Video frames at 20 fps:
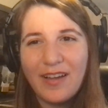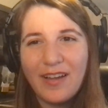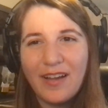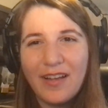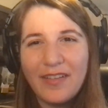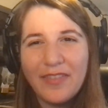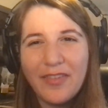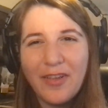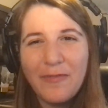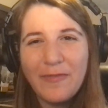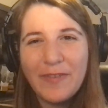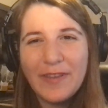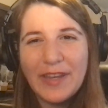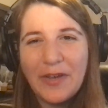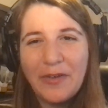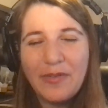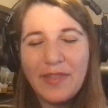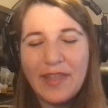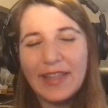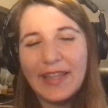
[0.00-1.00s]
I saw a
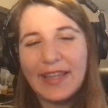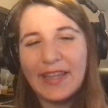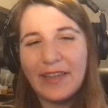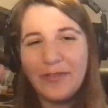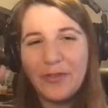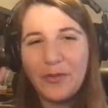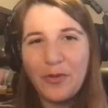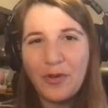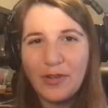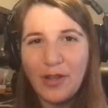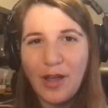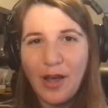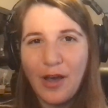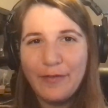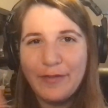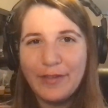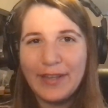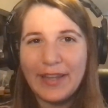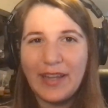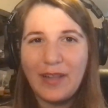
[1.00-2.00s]
video, they like give you a
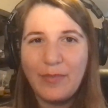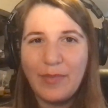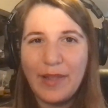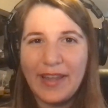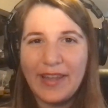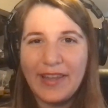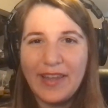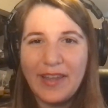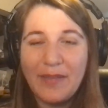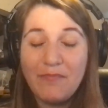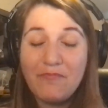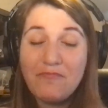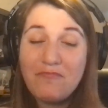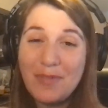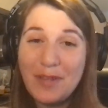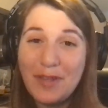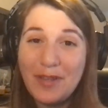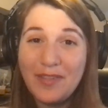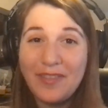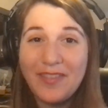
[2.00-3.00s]
glove and like a blanket,
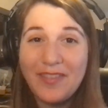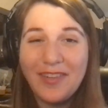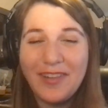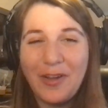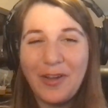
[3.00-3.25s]
but you can still like